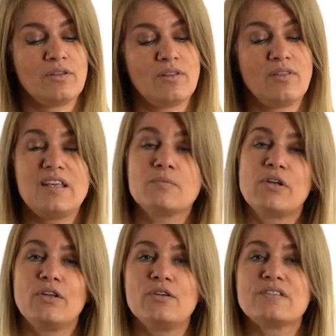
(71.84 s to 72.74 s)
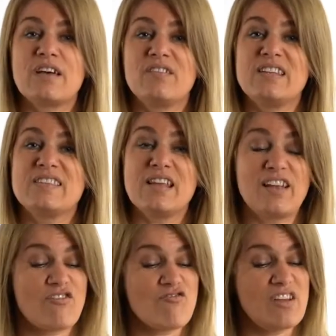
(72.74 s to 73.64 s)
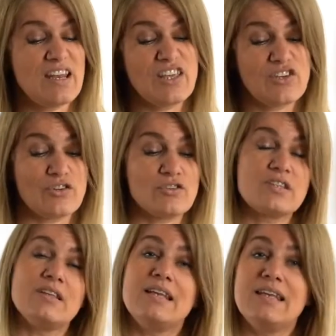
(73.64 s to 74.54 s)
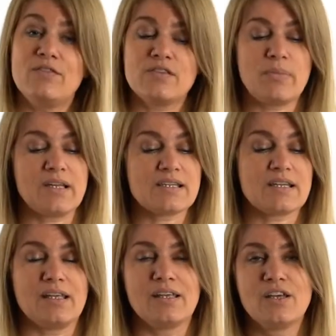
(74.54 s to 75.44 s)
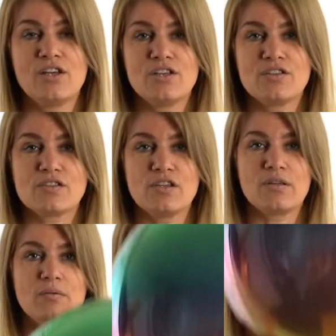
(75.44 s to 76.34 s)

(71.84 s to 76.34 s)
These balloons have a really good liftability, so you can